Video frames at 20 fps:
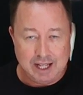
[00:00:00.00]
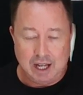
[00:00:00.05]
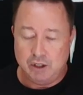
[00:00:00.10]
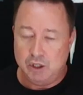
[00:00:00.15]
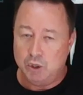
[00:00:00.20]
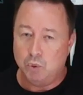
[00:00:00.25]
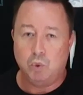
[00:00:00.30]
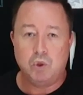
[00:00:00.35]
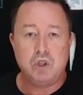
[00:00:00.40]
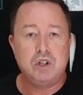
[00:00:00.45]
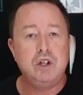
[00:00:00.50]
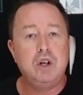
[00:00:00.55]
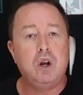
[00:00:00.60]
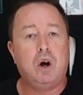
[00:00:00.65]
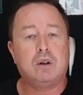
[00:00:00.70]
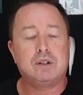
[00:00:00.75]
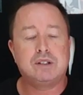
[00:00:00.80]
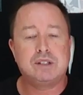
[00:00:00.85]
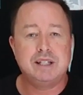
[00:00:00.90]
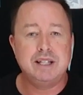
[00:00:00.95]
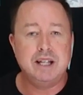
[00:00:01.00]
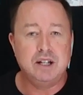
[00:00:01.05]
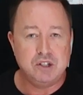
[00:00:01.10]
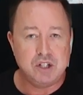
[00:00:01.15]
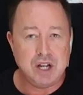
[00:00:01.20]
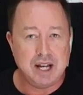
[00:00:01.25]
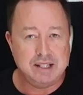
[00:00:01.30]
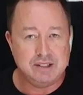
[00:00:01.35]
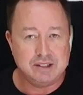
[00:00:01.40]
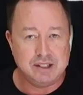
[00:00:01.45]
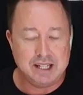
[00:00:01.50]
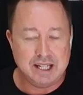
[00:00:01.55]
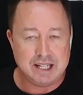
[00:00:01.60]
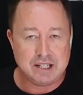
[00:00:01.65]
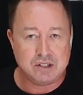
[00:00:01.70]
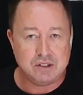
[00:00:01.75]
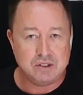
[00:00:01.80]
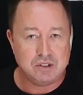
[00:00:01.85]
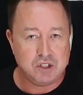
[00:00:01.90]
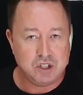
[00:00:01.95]
Now, you would not see a Jane's
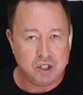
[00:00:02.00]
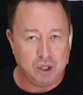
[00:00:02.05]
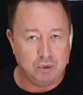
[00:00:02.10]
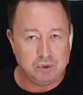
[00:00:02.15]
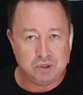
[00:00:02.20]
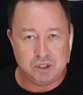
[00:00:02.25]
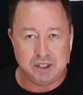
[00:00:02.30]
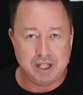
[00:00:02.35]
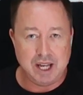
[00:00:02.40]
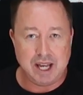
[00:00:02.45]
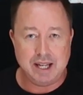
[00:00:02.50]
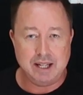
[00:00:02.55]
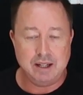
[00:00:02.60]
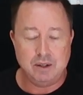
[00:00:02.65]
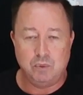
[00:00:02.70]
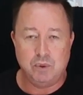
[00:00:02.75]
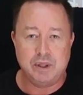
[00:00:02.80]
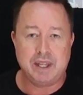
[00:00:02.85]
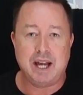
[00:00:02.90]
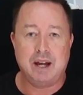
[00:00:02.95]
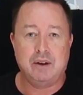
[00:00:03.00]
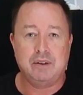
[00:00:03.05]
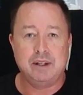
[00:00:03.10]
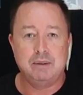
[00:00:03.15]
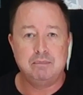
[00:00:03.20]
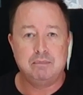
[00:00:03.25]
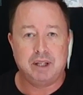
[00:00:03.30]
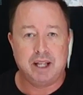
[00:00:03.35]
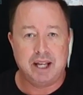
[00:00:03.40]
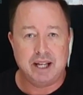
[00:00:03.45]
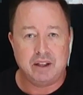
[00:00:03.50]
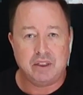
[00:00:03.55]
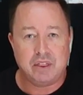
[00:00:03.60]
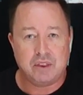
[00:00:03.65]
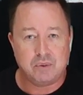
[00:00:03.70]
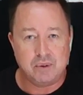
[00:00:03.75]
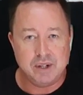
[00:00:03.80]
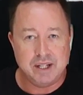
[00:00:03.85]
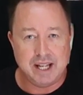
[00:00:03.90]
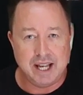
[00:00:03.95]
Addiction show today without them playing
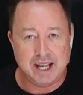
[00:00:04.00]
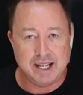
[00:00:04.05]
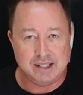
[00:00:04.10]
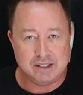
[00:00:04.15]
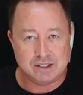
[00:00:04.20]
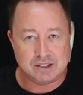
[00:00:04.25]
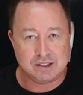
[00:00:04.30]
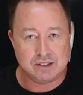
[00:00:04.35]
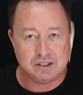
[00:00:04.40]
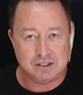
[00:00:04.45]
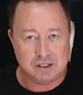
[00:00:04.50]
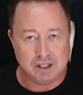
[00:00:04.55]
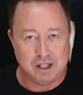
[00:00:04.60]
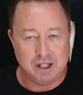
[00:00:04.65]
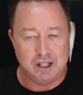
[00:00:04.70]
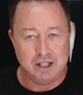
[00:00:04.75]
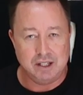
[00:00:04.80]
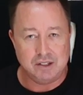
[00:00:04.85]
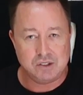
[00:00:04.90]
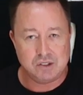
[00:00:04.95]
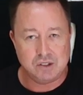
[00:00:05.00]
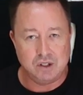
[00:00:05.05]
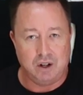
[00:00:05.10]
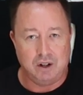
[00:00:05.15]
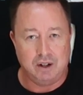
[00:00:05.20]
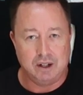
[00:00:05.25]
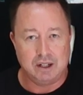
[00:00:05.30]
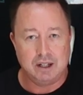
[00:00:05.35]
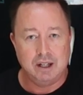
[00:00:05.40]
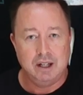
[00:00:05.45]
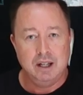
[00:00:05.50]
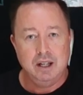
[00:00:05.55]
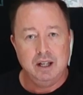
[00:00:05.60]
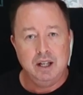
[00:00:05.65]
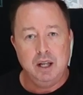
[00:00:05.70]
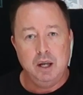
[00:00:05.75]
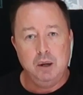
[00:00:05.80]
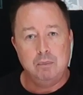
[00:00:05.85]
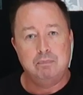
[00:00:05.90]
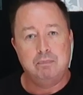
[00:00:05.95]
3 days song,
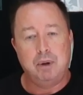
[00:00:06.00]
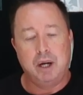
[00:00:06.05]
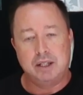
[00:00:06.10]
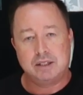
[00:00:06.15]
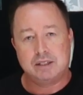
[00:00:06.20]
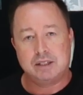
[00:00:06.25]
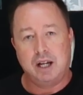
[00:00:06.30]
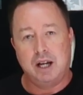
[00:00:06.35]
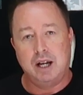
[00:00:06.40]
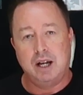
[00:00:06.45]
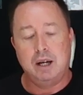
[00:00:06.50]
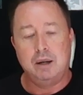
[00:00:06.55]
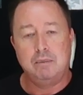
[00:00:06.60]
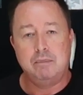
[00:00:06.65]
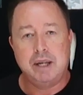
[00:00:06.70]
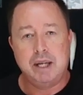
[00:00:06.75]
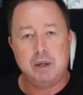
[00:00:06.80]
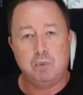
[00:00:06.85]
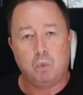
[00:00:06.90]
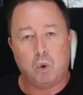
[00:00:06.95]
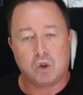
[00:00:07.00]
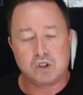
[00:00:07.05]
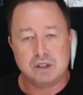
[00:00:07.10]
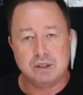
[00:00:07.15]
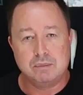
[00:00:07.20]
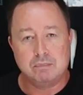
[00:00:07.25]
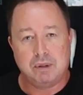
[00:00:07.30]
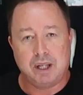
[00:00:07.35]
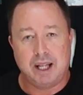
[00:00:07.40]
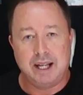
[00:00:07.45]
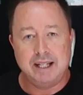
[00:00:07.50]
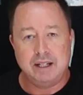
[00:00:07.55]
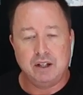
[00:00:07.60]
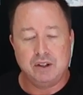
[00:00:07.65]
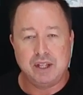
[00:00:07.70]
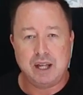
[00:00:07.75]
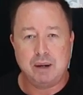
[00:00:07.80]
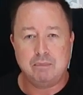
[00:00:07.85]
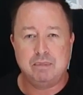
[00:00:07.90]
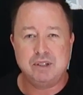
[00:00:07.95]
but it wasn't played
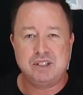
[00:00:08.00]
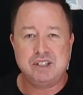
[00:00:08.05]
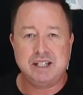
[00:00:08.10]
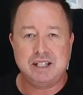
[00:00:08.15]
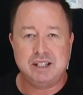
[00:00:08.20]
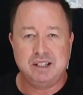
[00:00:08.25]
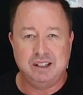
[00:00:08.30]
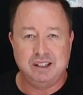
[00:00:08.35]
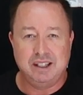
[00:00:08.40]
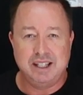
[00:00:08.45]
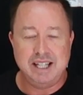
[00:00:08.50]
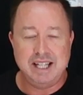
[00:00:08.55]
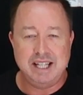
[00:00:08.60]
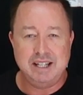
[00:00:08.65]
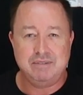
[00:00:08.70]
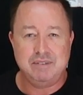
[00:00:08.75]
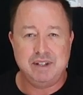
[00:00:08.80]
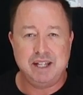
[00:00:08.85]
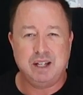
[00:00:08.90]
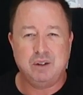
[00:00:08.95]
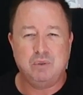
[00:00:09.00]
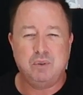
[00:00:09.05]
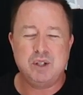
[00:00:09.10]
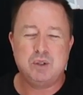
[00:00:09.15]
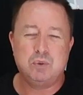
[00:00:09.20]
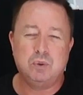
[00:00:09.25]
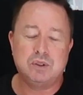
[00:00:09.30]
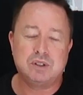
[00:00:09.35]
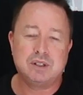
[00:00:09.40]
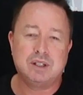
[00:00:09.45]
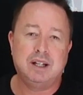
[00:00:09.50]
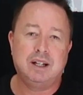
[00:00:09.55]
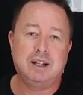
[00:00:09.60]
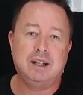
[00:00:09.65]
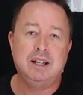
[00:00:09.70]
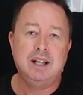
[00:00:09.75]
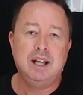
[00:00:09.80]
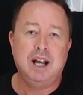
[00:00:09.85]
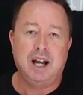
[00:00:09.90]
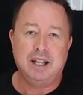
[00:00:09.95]
on that particular evening, which was
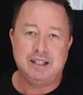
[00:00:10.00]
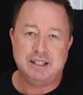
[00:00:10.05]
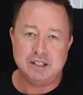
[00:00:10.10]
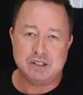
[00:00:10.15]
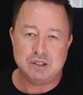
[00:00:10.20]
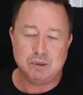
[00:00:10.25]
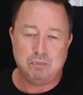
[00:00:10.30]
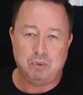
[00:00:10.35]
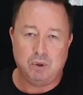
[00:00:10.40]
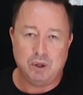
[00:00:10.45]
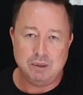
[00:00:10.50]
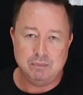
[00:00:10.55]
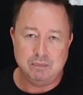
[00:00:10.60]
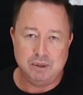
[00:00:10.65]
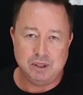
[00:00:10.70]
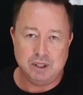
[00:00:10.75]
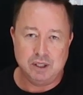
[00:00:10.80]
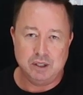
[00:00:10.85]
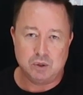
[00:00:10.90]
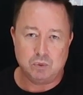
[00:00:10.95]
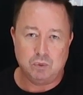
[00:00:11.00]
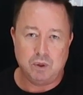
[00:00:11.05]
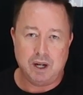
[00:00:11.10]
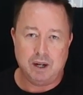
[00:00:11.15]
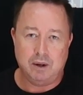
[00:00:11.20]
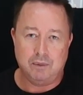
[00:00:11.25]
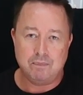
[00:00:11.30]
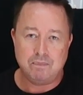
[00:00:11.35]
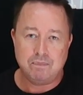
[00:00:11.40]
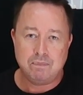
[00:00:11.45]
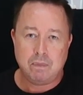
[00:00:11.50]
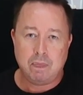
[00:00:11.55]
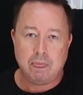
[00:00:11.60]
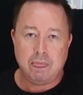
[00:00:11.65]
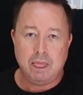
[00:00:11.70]
a disappointment as well.